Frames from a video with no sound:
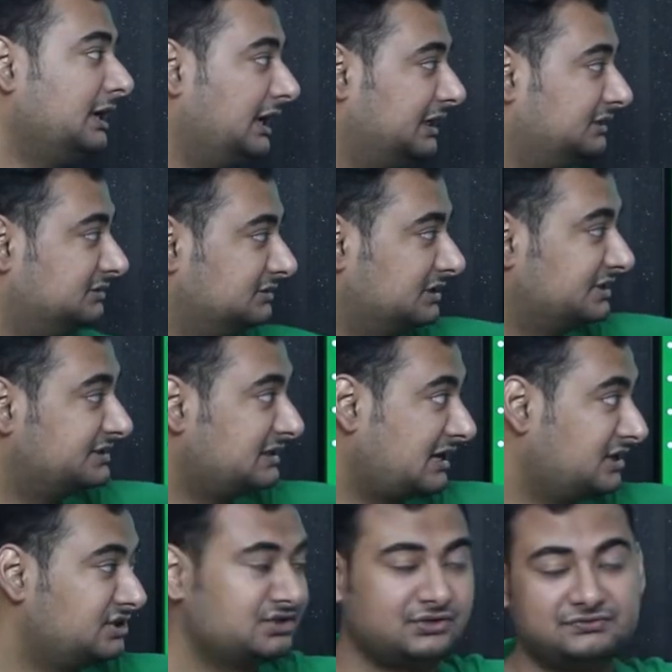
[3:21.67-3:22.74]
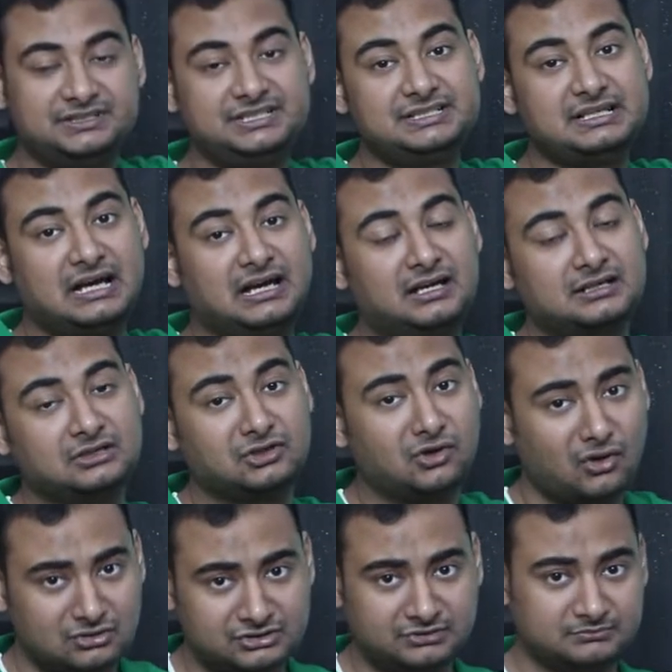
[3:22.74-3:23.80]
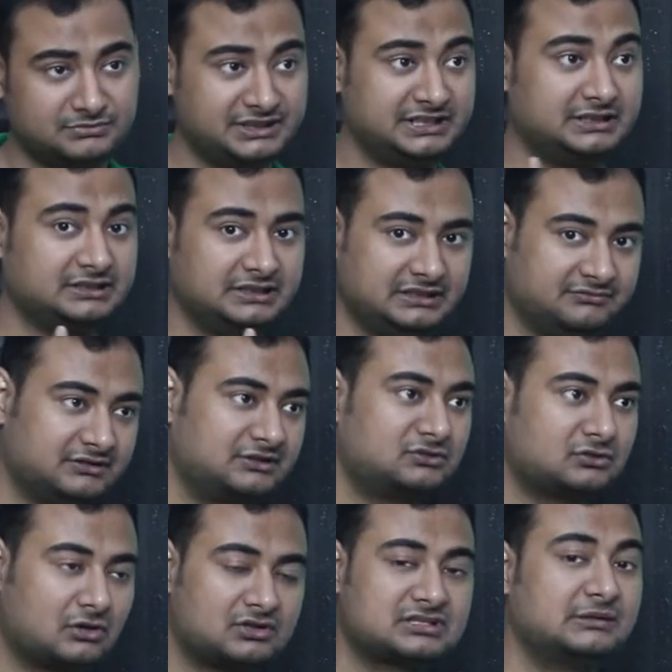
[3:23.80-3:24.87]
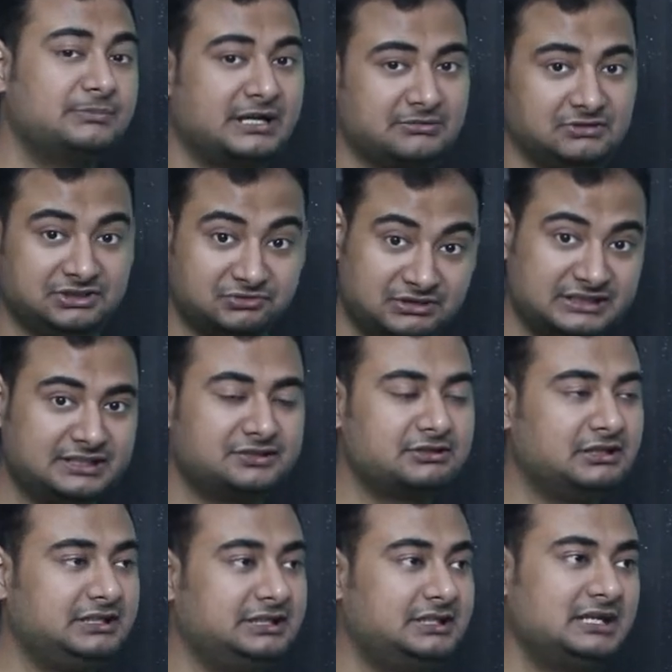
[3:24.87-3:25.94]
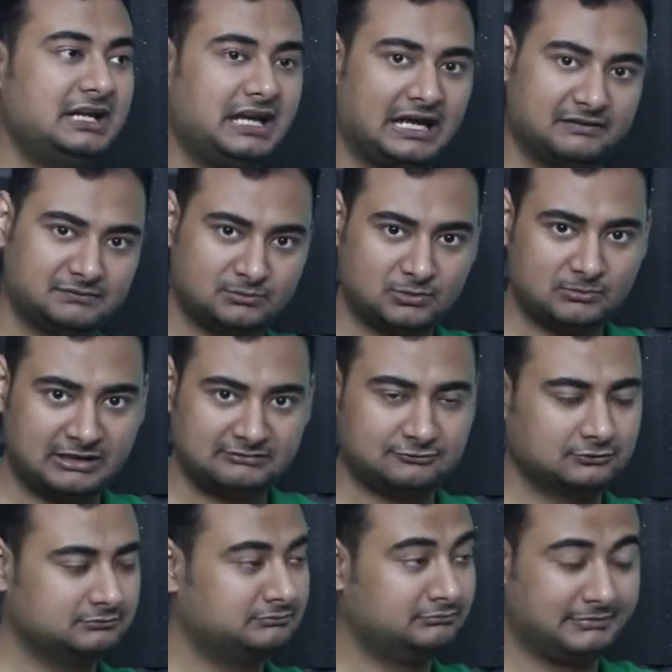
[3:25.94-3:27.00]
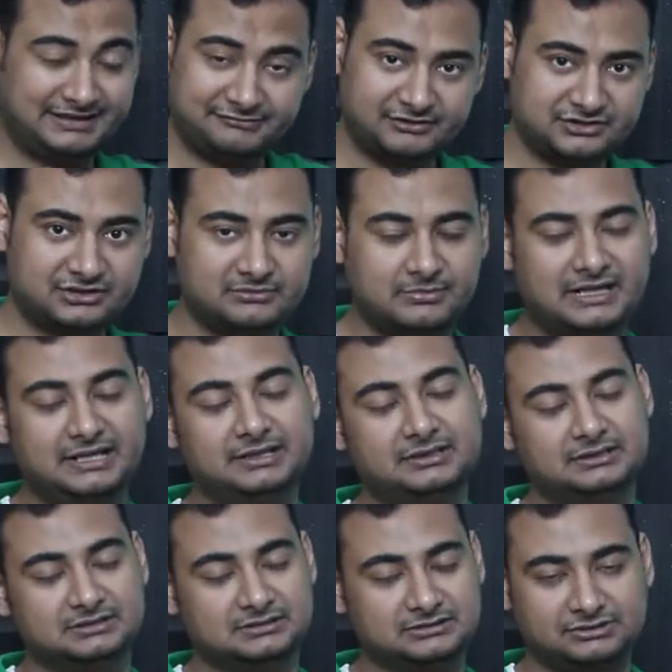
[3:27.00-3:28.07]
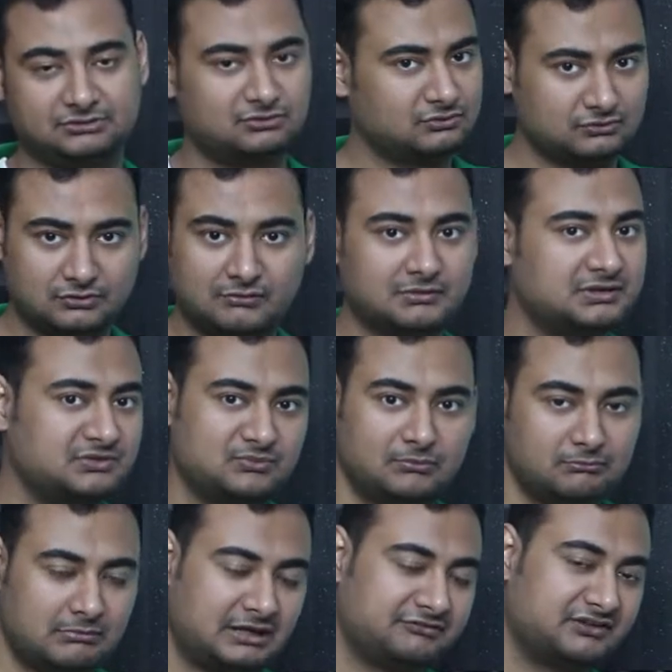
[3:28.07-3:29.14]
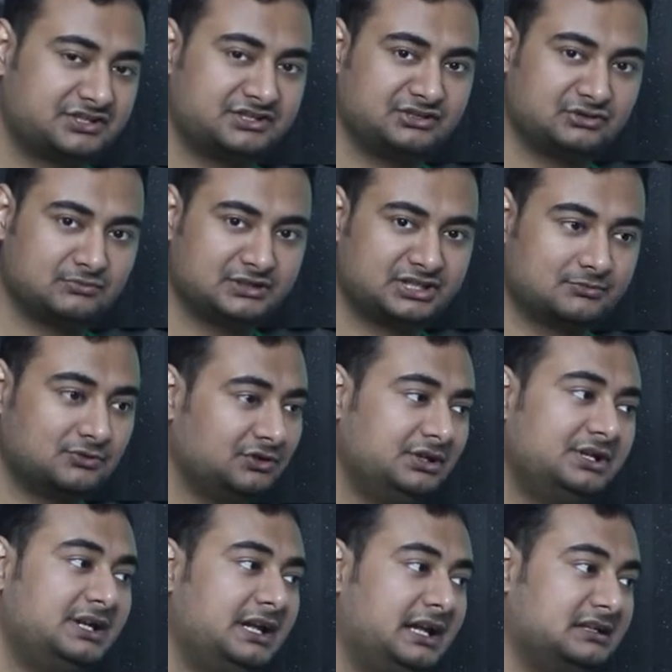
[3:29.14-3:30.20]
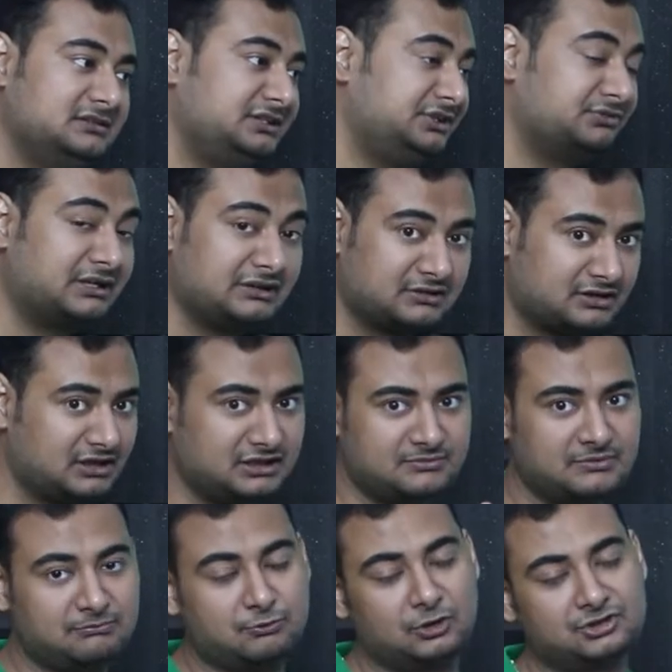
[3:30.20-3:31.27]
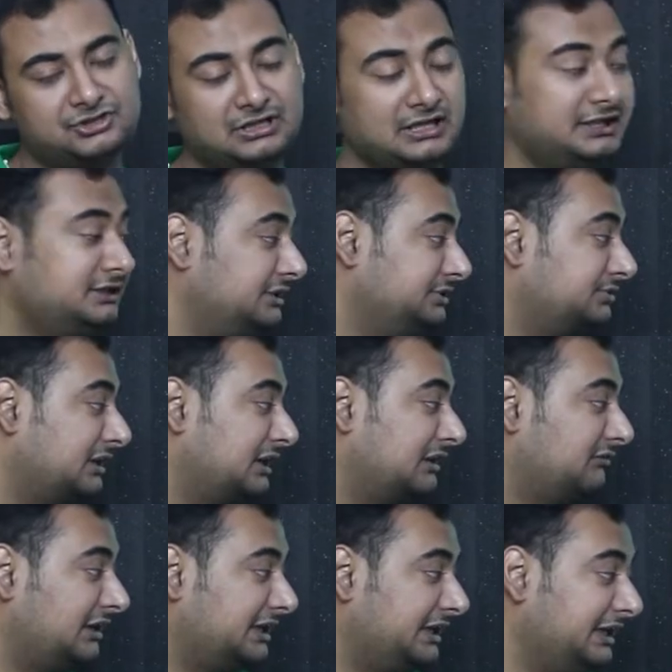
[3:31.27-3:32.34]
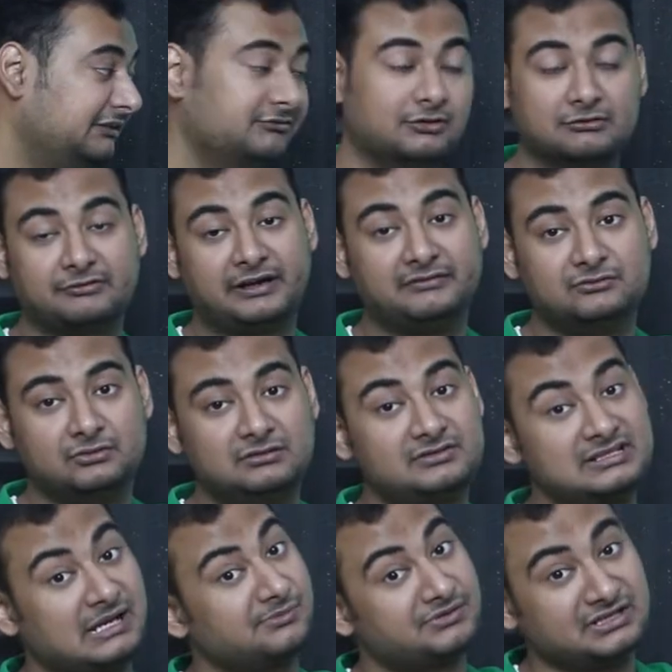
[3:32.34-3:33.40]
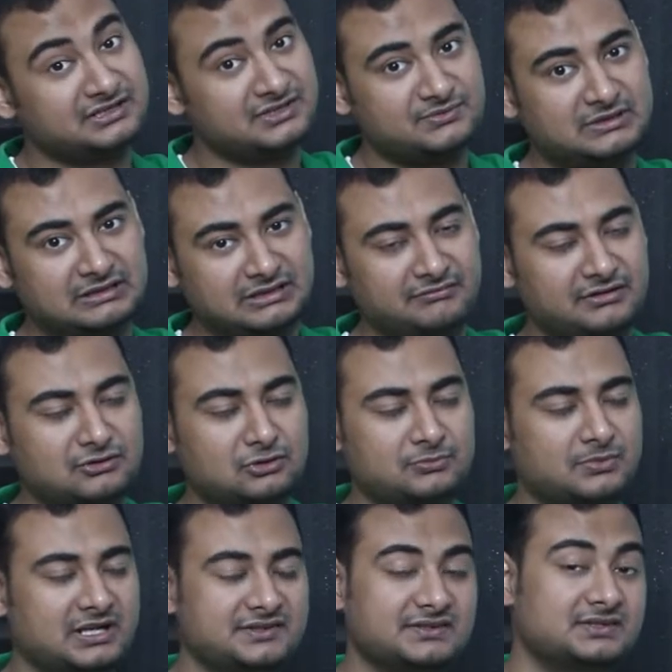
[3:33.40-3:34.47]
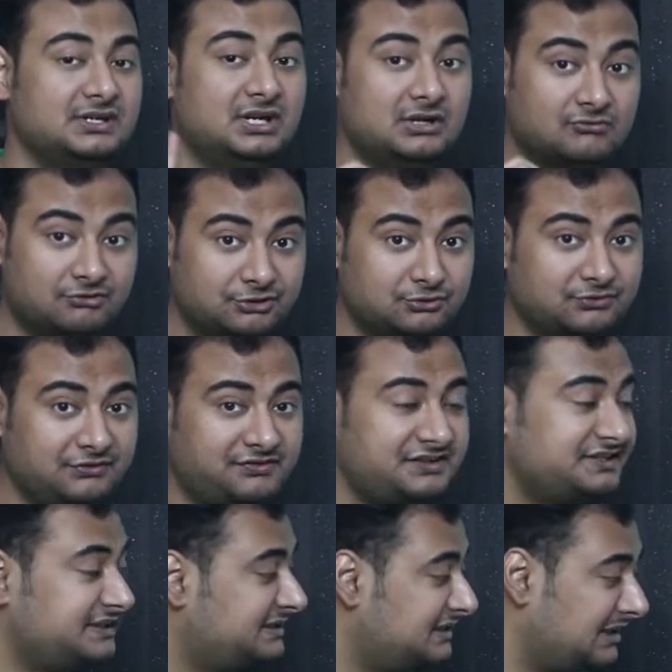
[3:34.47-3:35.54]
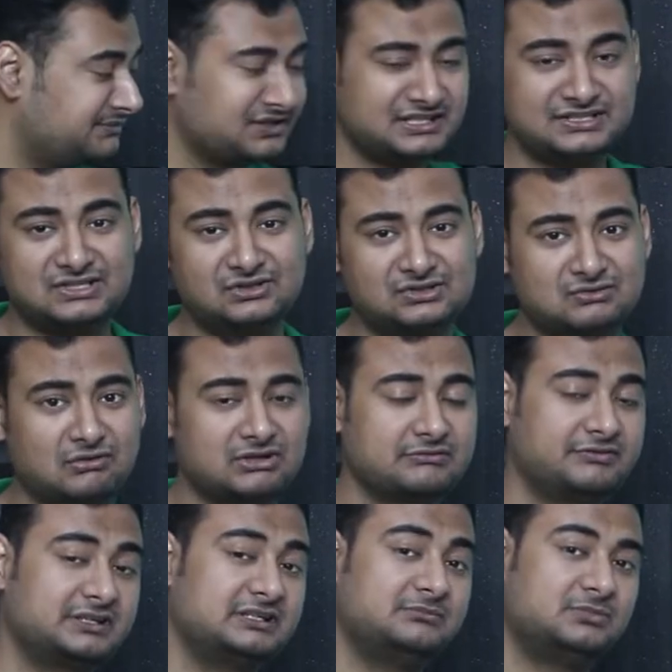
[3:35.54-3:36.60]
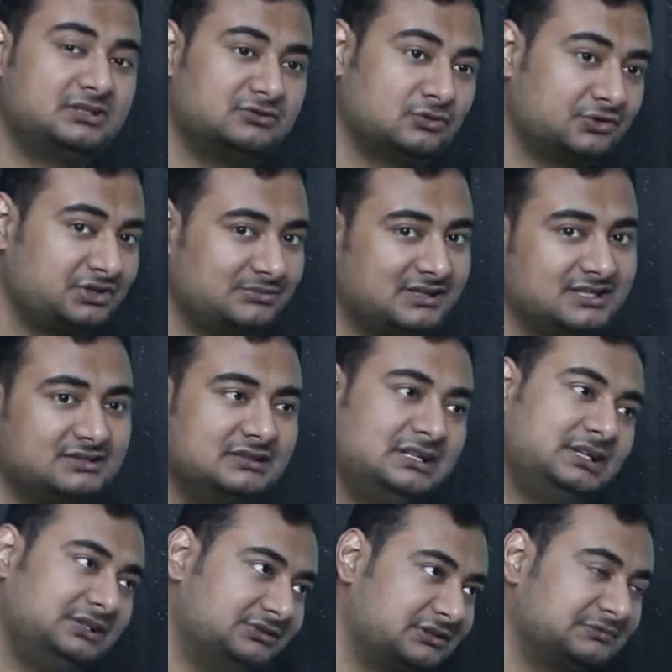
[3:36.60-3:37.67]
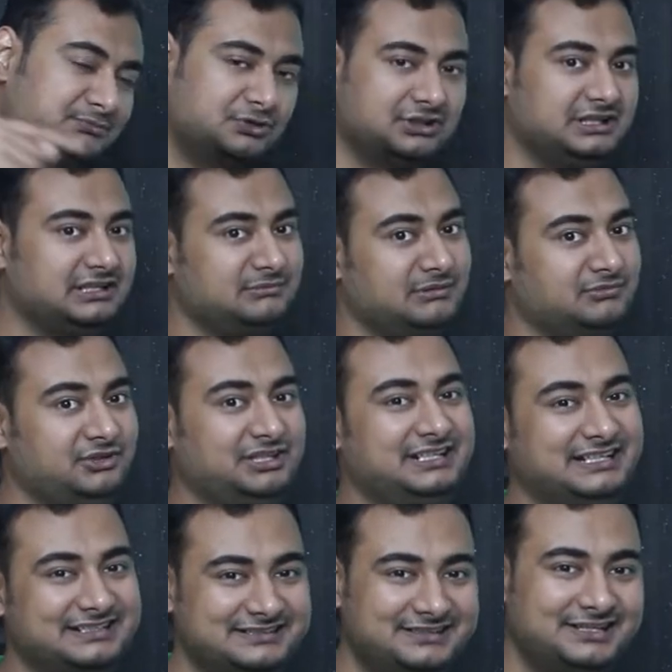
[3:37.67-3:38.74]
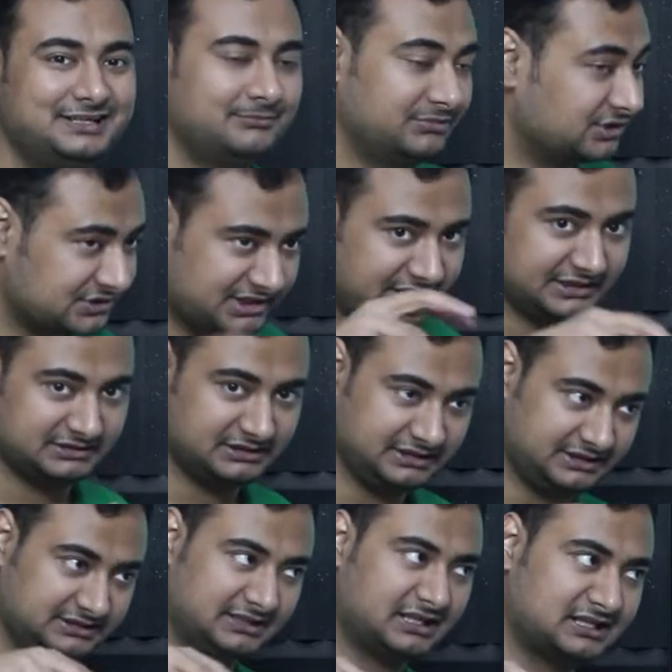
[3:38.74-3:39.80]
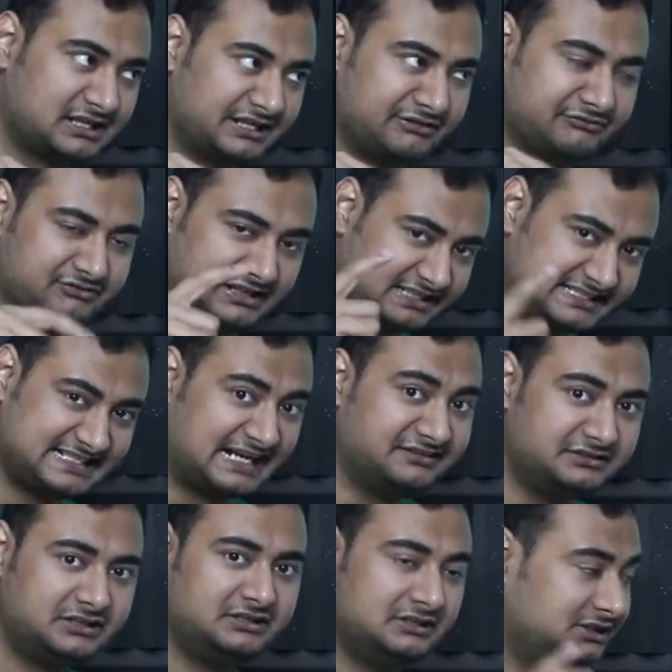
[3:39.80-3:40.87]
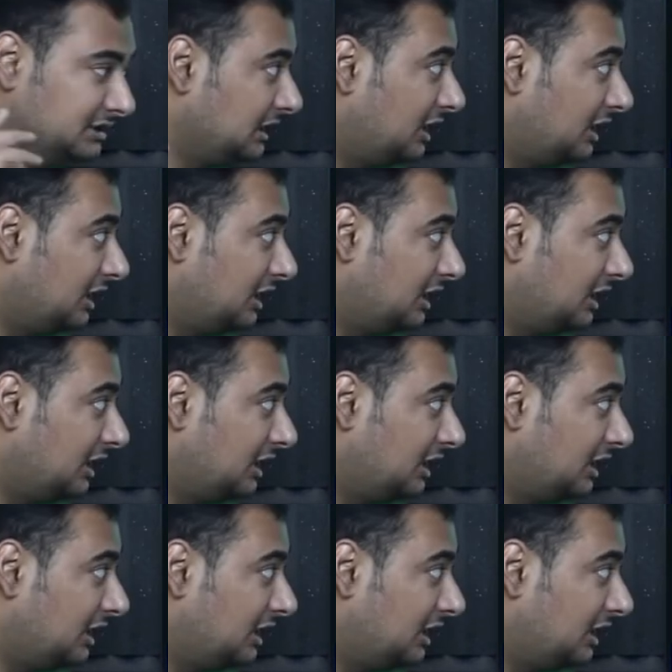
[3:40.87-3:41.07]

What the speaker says: And the standards of these are locked, meaning even cross compatible. You can literally have a mobile phone manufactured by whoever is manufacturing your motherboard, and then you can run a production line, and you can have, like, hey, for 512 Samsung is giving good prices, for 256 Samsung is not cost effective, but Toshiba is, you can put their memory there, because again, they are kind of like standard.